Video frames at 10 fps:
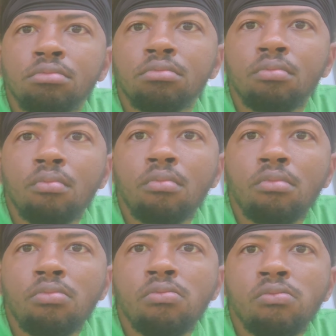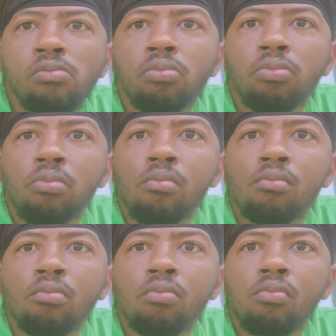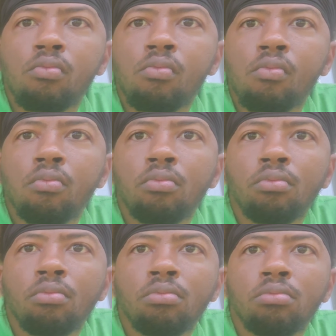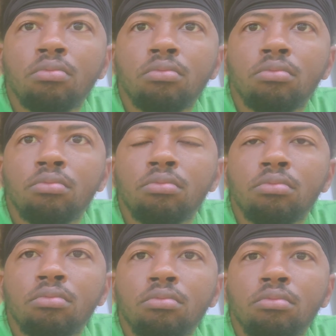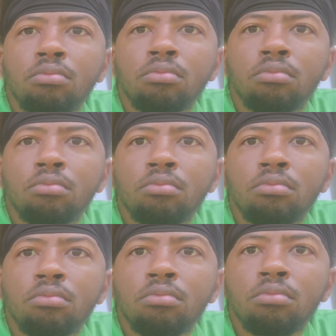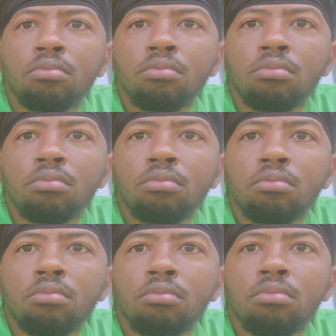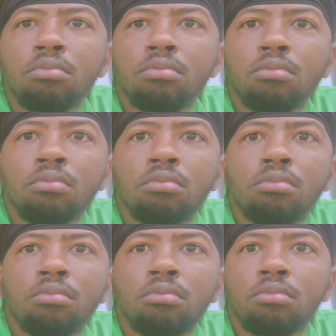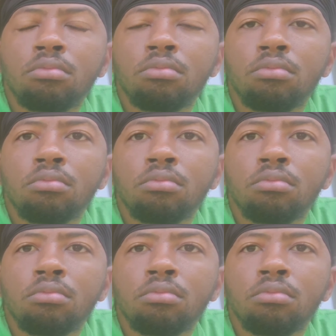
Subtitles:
[no speech]